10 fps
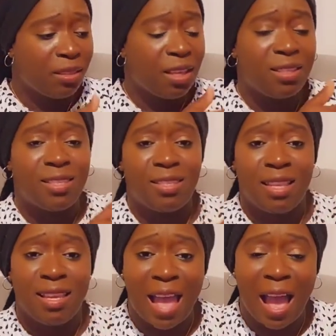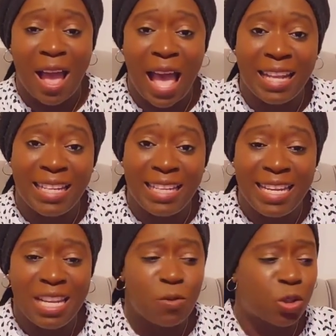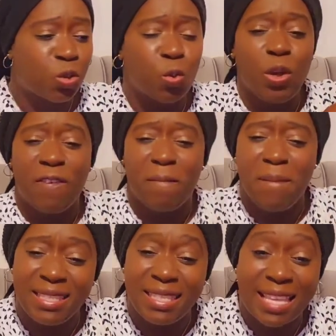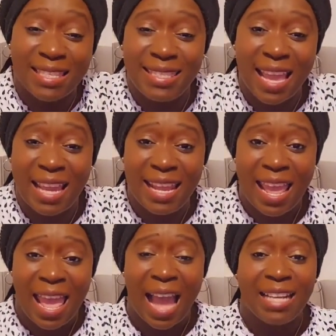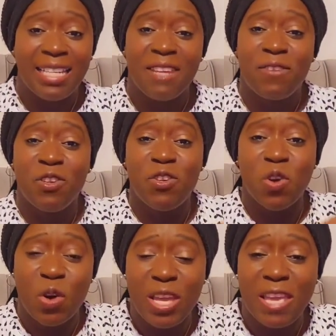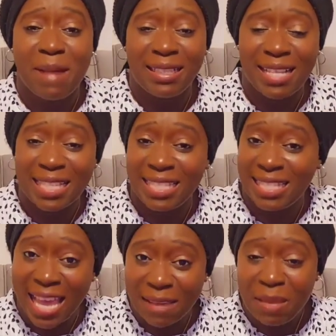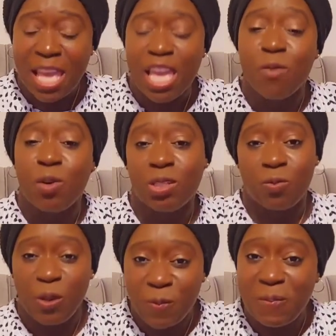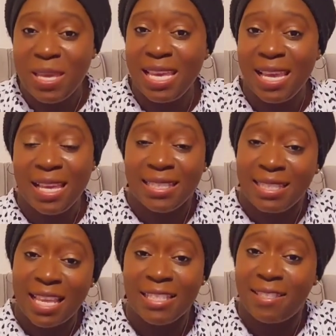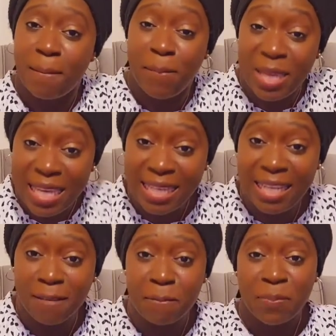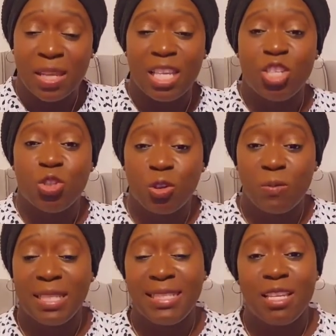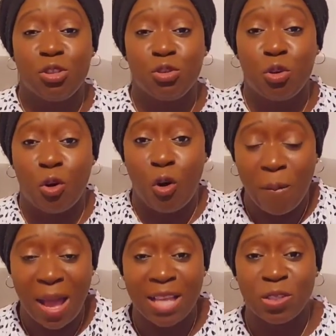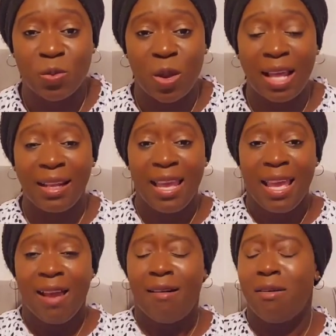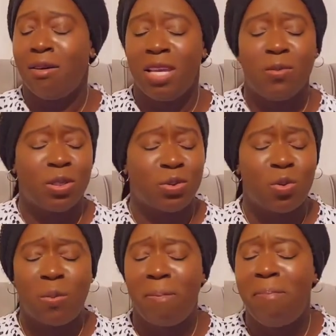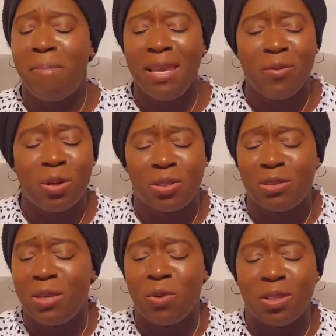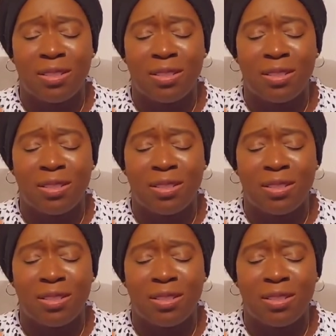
The sin I did, He was with me since then. I didn't even know Him at that time. He was with me since the beginning. He showed me things to come as well. Oh, I